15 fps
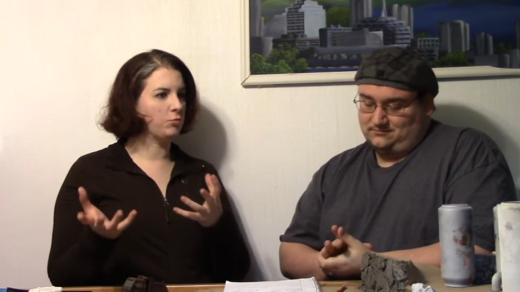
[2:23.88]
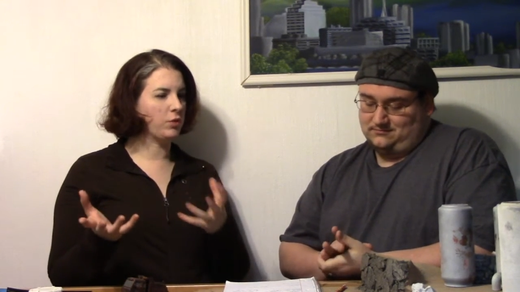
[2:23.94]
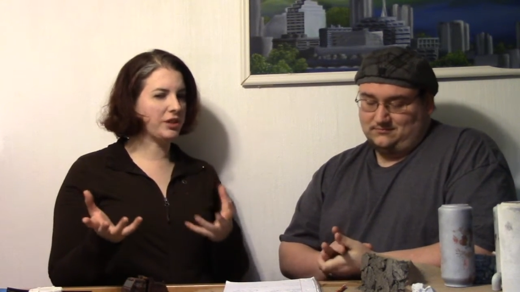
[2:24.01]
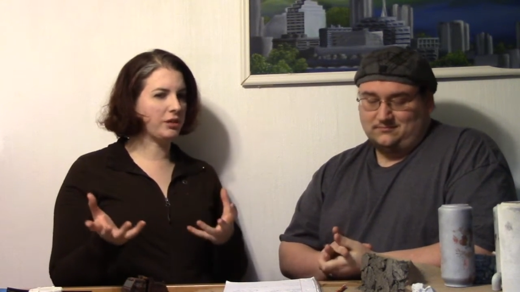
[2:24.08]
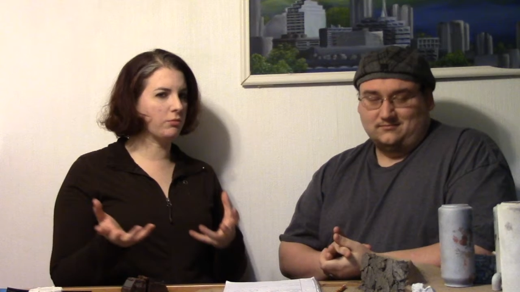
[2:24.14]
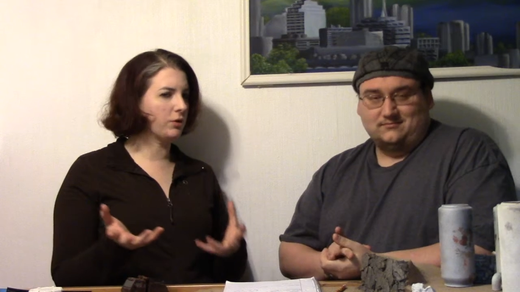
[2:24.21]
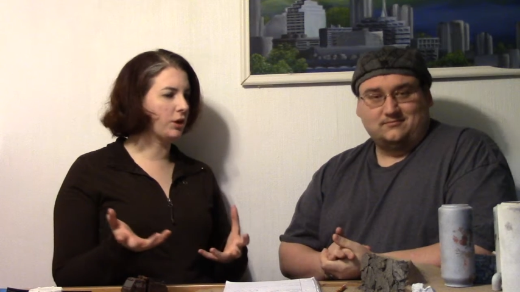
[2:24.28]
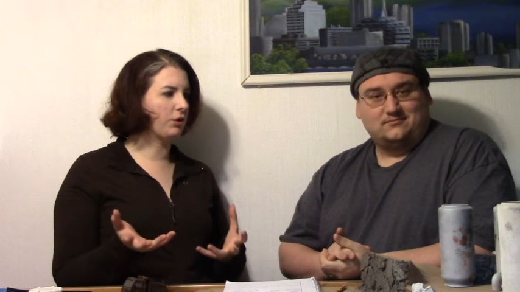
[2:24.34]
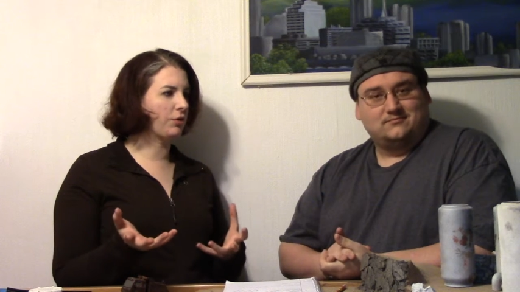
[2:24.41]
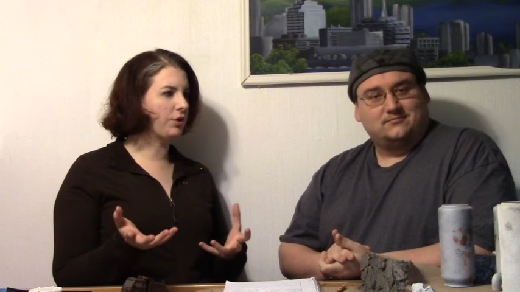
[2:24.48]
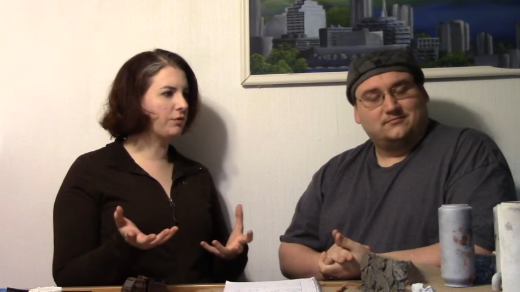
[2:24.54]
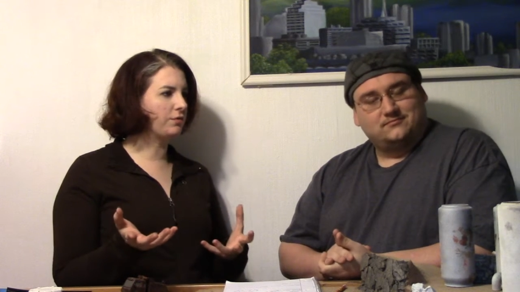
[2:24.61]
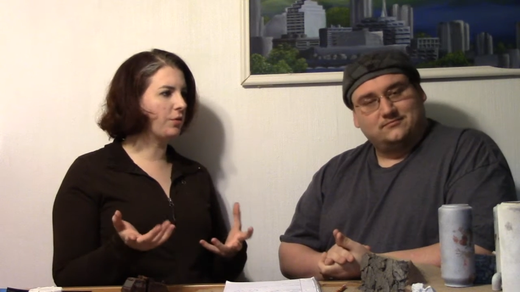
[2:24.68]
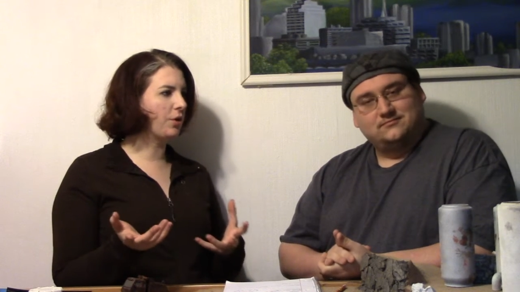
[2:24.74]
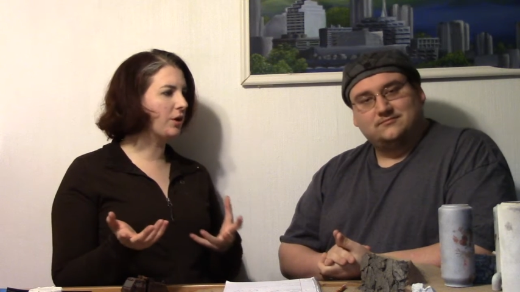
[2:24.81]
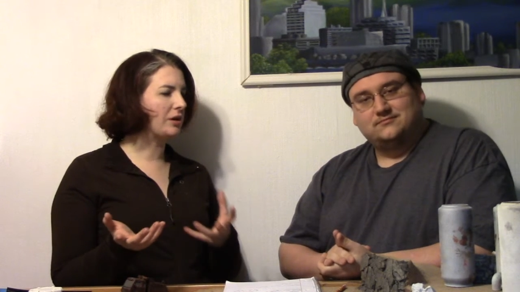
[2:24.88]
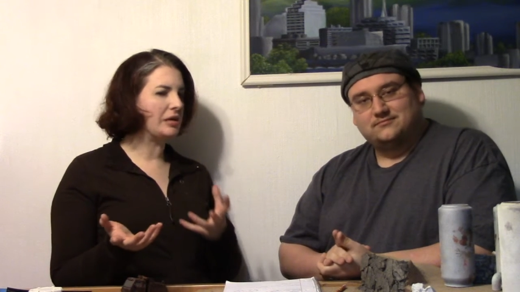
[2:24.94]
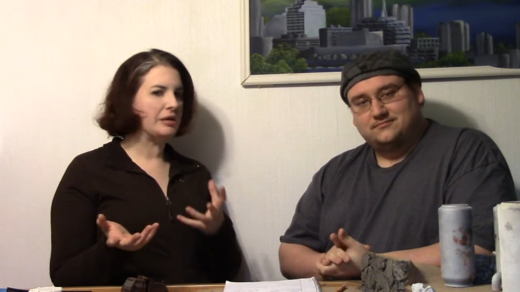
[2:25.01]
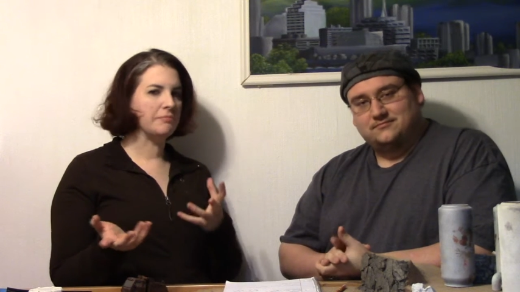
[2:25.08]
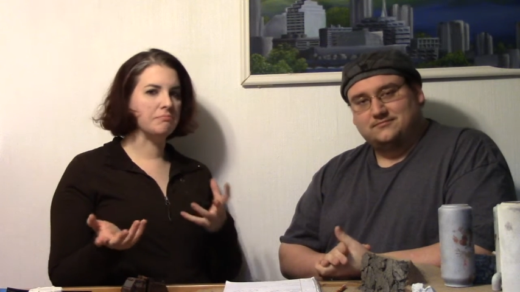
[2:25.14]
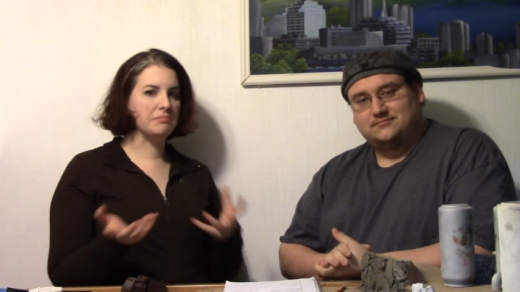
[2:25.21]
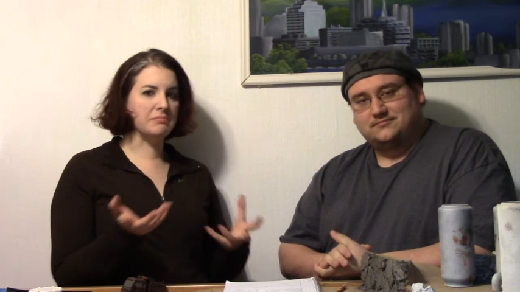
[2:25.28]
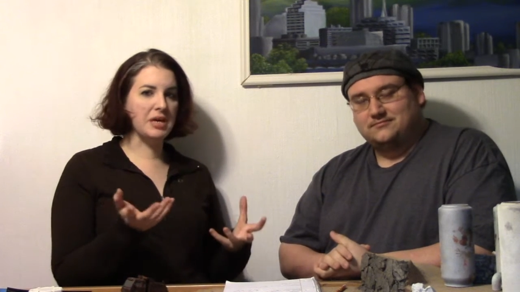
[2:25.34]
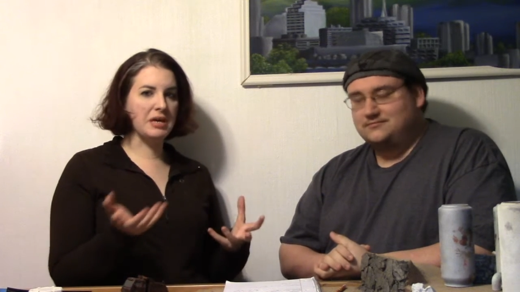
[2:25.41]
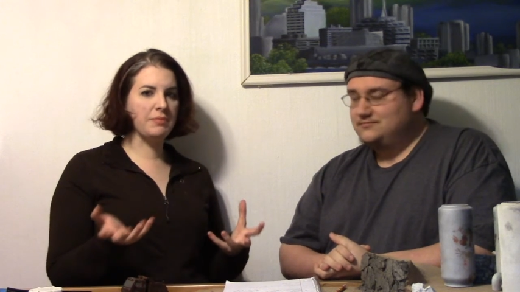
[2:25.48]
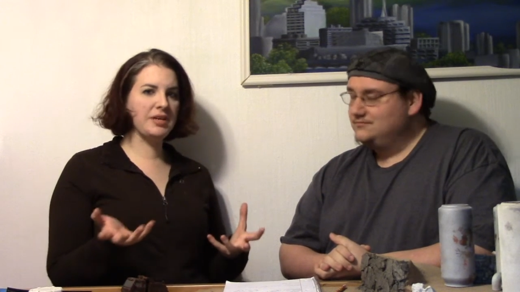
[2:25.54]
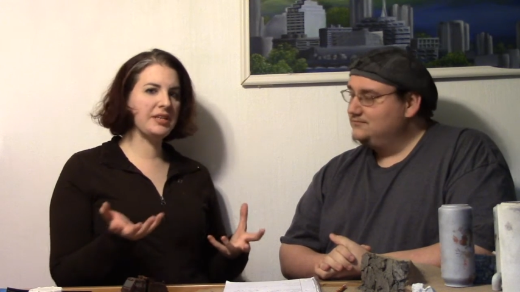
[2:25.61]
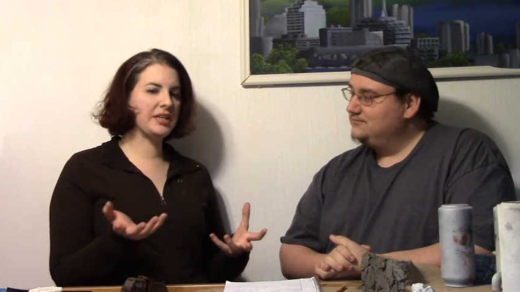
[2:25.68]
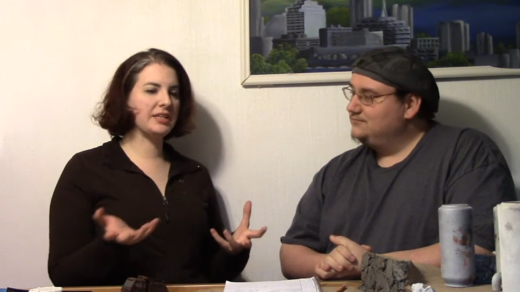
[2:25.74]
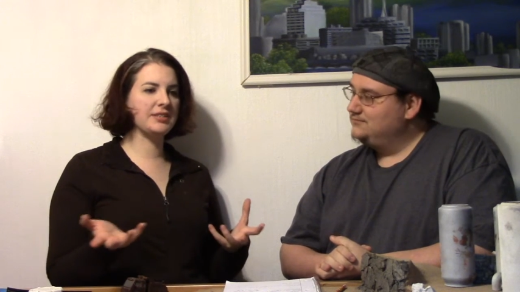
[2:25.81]
Speaker 1: what they were going for.
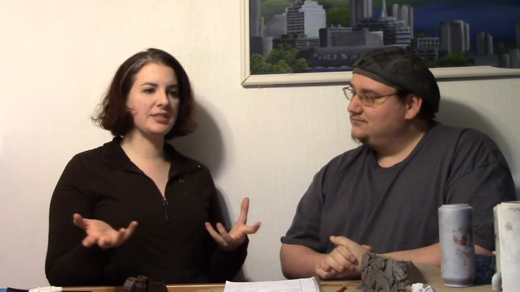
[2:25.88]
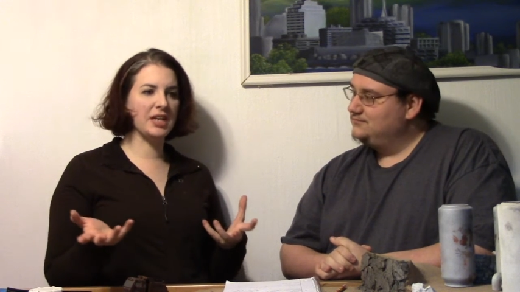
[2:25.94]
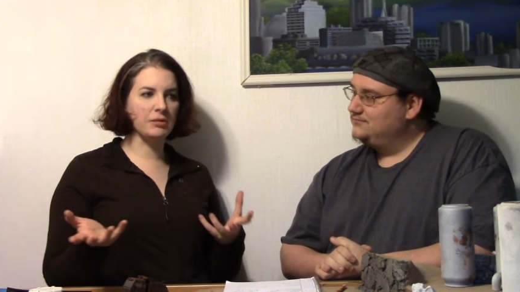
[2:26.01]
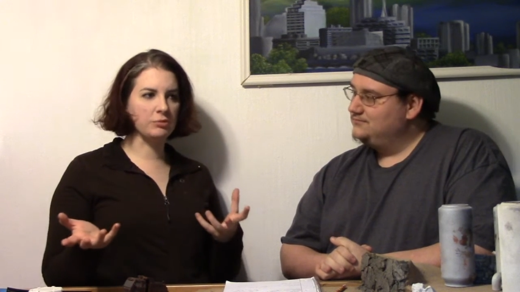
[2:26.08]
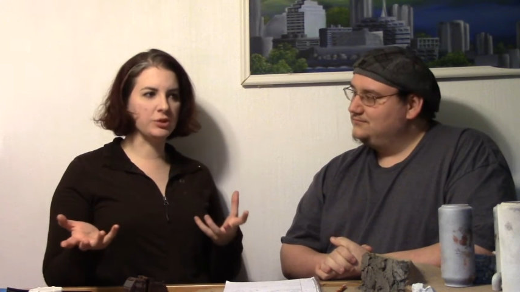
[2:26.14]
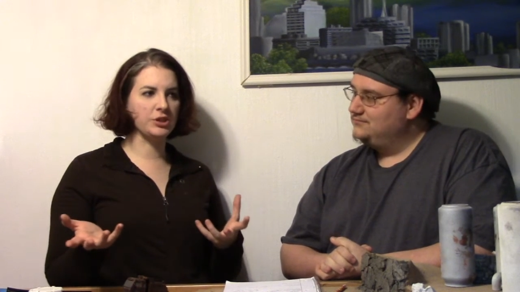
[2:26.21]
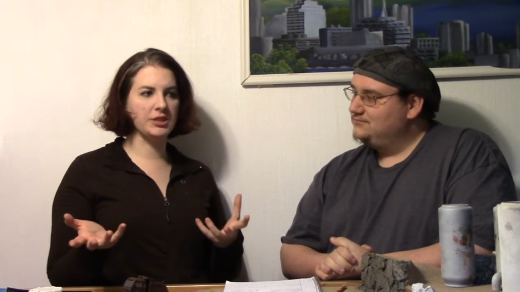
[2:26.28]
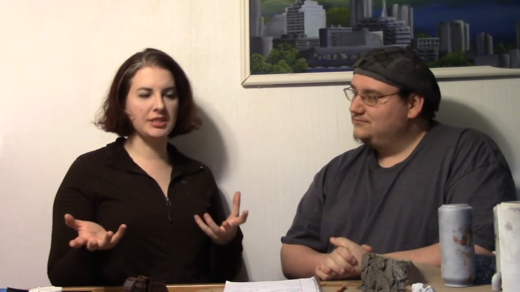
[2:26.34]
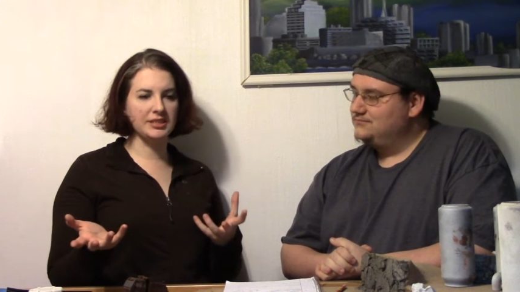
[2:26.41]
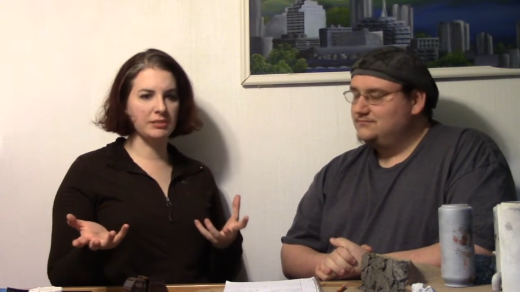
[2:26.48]
Maybe next time we'll see